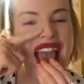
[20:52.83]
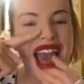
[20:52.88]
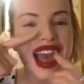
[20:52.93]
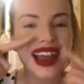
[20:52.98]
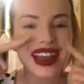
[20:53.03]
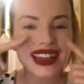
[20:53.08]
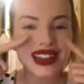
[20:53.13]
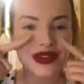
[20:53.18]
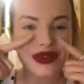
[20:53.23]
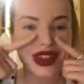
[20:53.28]

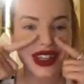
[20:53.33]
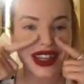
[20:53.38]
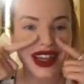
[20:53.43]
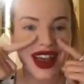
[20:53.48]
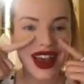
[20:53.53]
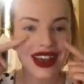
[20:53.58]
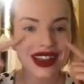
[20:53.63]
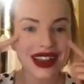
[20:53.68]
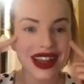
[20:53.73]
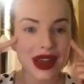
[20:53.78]
It's really
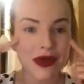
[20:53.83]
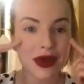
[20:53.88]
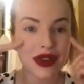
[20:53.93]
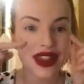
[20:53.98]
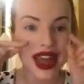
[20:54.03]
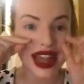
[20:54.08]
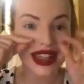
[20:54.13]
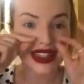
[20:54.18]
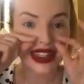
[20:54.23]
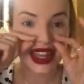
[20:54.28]
ugly, but
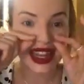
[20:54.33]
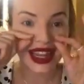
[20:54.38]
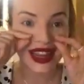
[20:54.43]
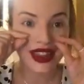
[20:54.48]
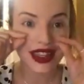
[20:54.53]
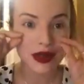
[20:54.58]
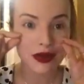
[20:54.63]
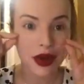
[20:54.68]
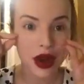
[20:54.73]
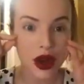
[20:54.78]
that's getting
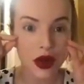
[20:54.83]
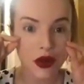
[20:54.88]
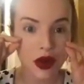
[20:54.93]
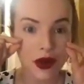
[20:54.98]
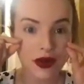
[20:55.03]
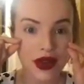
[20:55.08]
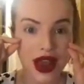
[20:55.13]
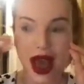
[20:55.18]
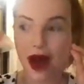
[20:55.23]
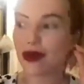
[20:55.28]
this part
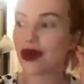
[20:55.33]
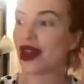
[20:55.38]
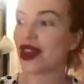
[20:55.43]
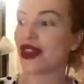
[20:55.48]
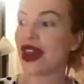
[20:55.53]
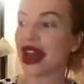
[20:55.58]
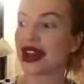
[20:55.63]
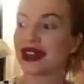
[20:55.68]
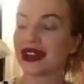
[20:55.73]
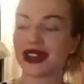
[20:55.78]
warmed up, and
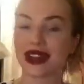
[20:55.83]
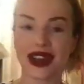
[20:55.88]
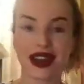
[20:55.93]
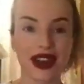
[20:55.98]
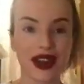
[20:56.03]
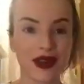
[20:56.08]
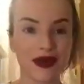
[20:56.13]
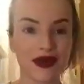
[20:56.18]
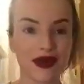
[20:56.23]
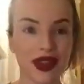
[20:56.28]
that's
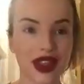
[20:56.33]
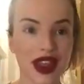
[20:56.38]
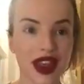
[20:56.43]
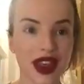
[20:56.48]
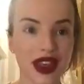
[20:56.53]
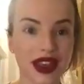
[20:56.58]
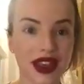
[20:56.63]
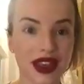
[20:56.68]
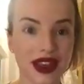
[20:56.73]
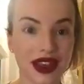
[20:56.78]

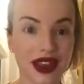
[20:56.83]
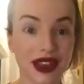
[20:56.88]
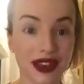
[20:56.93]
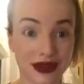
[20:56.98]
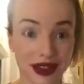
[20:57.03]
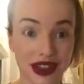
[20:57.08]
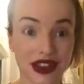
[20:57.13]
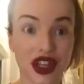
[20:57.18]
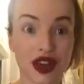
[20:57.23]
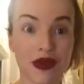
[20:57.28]

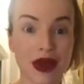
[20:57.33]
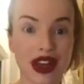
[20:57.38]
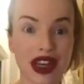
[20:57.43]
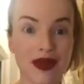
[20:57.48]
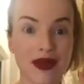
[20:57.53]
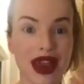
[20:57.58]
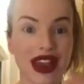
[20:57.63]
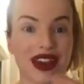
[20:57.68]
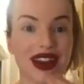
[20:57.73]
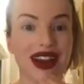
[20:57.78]
your money
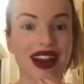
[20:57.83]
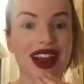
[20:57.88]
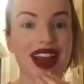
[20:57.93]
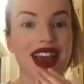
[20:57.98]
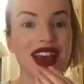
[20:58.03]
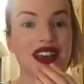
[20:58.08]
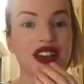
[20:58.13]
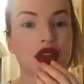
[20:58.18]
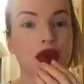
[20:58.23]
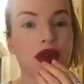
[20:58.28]
maker.
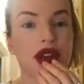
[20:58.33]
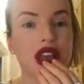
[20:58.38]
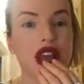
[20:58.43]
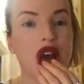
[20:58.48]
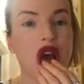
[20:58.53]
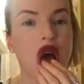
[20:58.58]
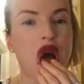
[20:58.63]
So we're gonna go,